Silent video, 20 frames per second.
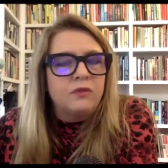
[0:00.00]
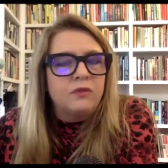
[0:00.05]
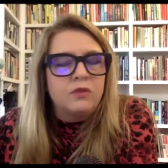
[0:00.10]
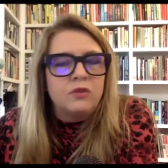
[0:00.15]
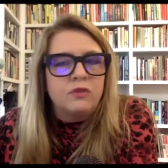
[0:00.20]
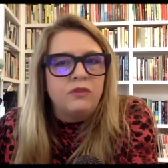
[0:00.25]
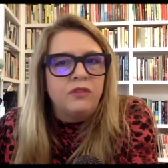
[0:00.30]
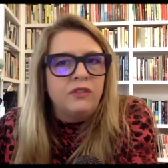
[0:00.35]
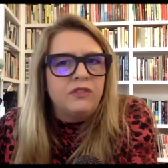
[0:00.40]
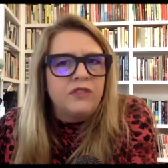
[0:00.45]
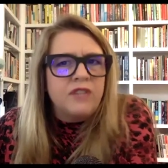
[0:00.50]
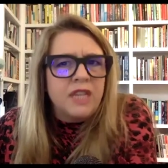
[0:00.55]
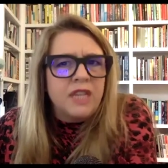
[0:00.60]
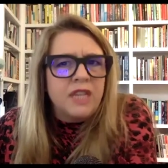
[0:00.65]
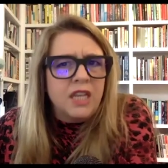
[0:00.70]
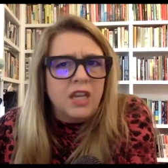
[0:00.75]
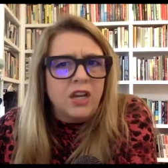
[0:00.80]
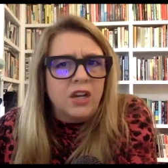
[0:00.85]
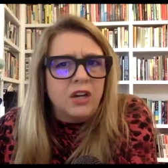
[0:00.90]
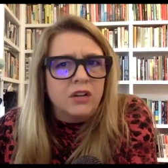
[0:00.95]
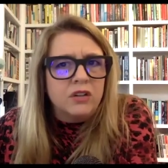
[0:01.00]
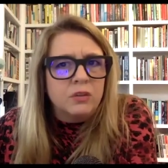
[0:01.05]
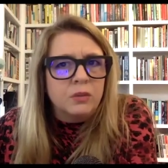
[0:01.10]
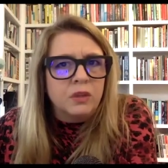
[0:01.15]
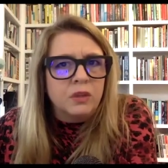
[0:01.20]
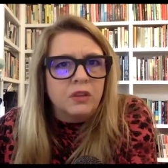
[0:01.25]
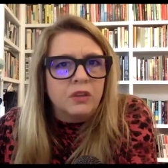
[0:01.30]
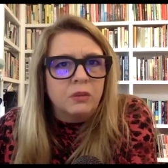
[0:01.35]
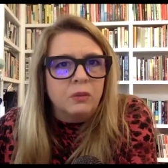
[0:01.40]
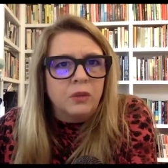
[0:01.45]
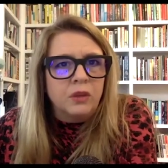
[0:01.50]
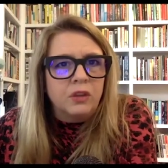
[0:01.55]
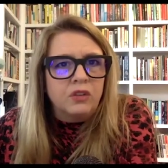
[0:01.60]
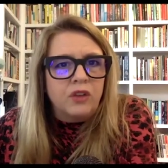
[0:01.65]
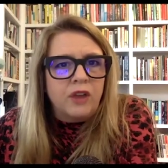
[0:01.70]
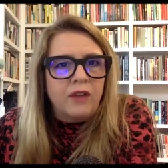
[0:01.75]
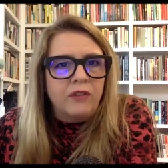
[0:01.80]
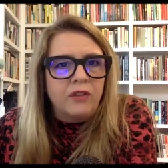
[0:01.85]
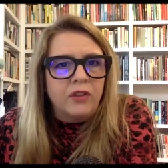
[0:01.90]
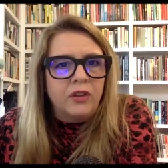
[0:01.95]
15 years with with
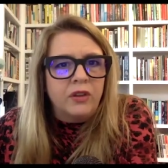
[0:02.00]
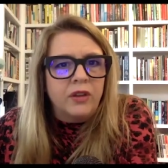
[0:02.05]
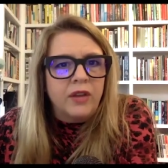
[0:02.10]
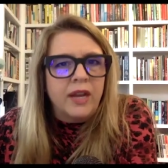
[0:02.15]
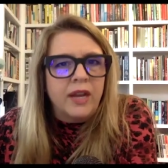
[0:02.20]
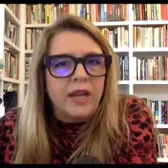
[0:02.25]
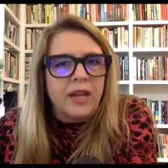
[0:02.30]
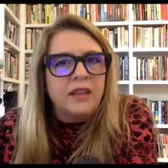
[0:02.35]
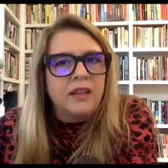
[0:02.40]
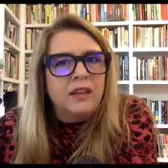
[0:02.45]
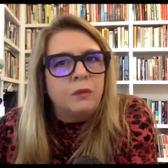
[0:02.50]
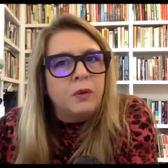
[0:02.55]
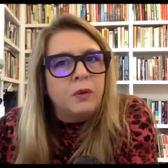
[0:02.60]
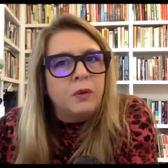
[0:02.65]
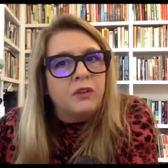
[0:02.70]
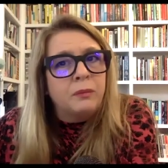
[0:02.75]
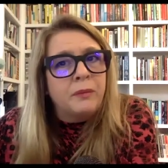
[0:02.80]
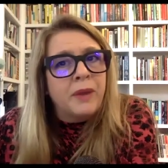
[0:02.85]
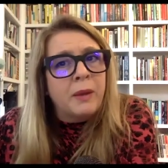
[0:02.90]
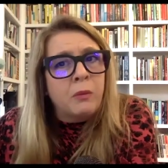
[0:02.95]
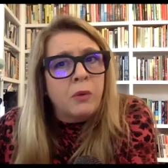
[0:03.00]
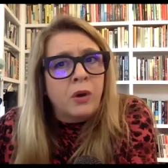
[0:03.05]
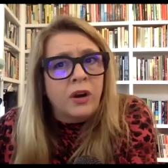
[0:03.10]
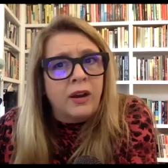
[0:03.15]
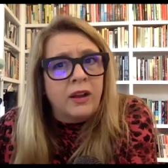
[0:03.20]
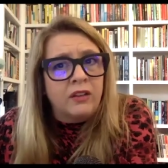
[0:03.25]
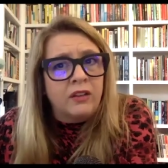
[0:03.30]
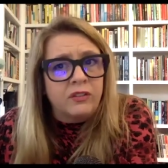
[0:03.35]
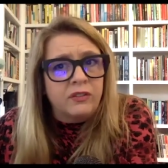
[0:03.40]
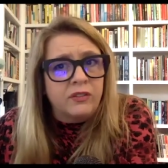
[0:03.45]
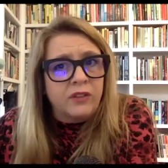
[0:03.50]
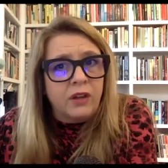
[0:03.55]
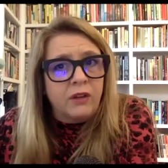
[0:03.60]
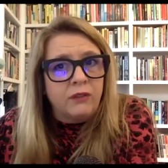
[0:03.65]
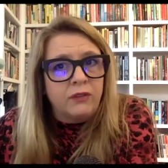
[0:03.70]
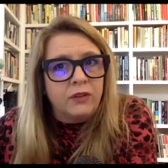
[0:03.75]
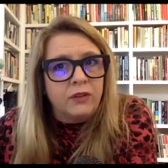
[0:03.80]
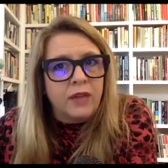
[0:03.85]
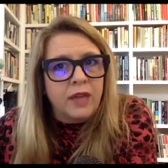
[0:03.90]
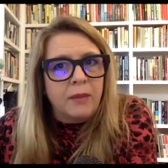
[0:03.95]
travel and i think that's because memoir has
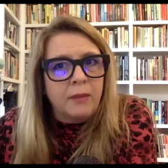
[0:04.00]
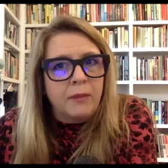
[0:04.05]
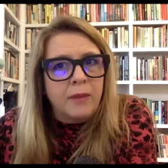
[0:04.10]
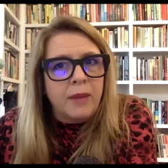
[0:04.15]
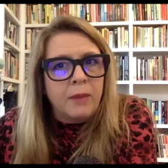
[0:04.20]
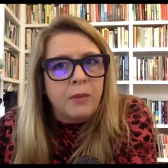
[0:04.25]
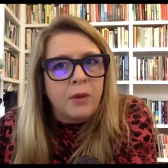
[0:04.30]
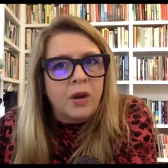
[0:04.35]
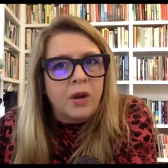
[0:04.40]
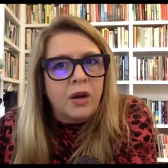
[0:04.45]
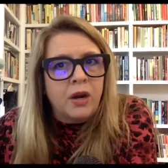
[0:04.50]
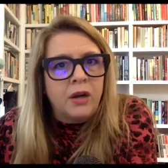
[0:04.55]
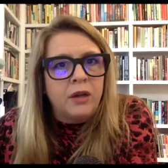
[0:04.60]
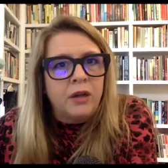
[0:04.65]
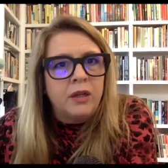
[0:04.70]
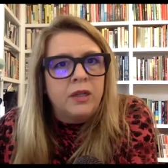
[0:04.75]
evolved like memoir